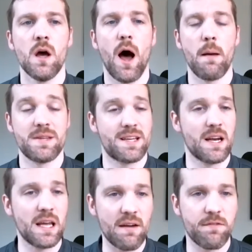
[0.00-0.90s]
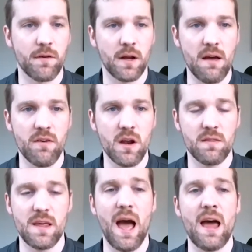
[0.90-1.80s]
It's going to get forgiven at
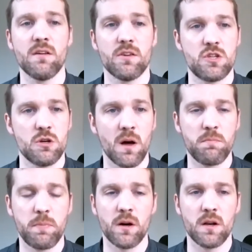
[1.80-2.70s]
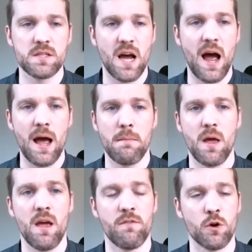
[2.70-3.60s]
the end of the 2-month period of time.
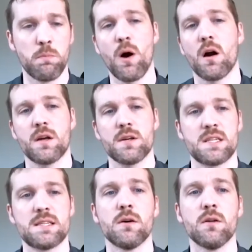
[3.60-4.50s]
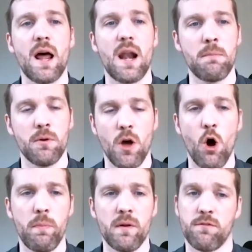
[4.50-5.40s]
If your park is still not able to
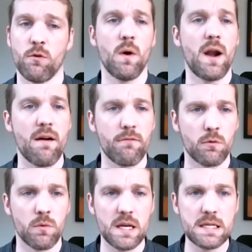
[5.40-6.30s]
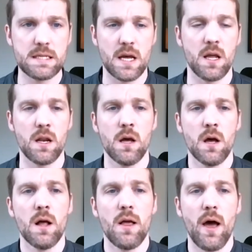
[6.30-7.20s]
open for whatever reason,
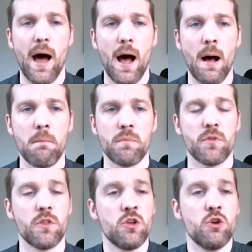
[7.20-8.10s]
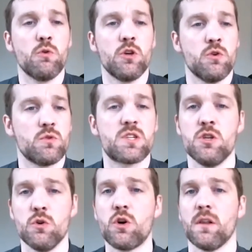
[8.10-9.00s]

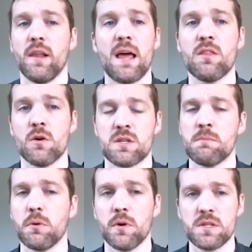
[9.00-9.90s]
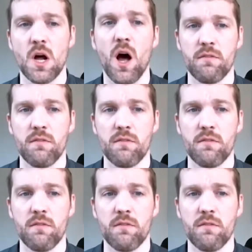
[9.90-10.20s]
you could lay those employees off.